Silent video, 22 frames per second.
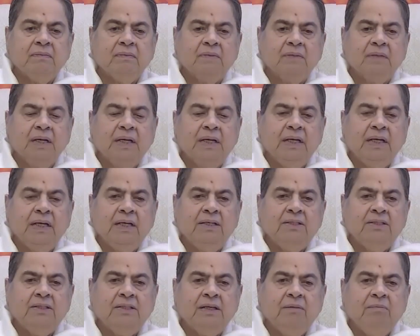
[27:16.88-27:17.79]
I
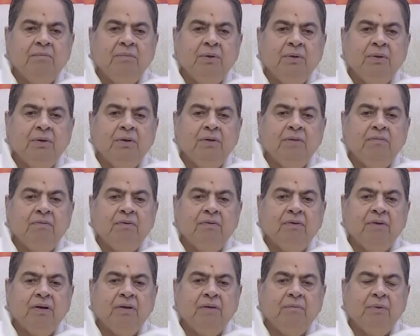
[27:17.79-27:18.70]
can see
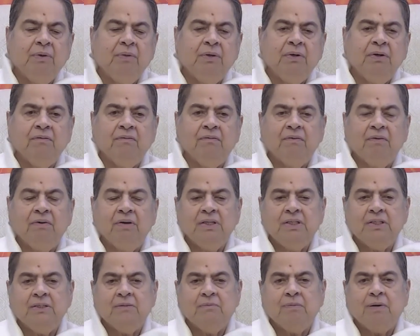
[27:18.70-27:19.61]
beautiful, beautiful
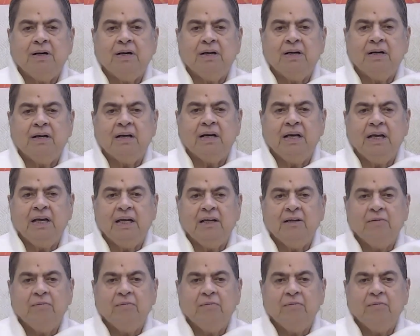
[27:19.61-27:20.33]
sparkling.